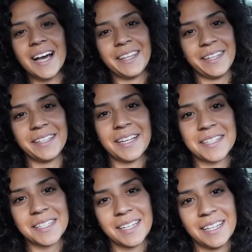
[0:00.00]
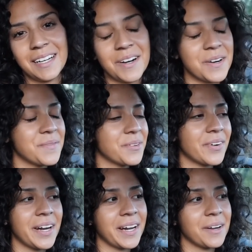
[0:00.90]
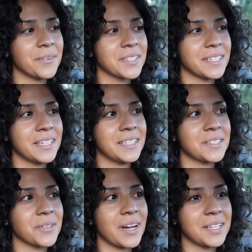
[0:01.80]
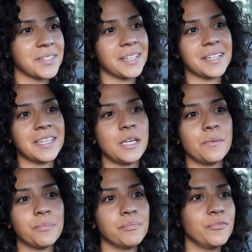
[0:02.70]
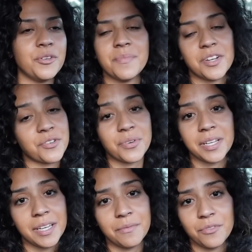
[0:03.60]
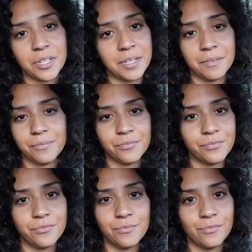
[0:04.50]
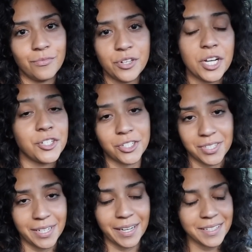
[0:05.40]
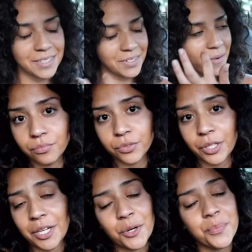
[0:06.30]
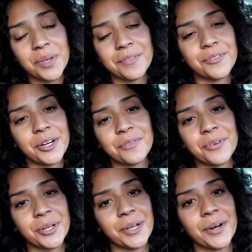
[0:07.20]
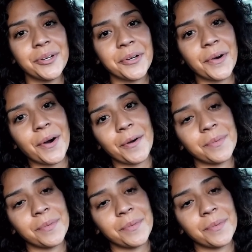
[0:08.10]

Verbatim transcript: I think that's it. Oh, the right height wasn't it, so I had to like keep remeasuring it, re readjusting it. So, so yeah, don't be afraid of working on your car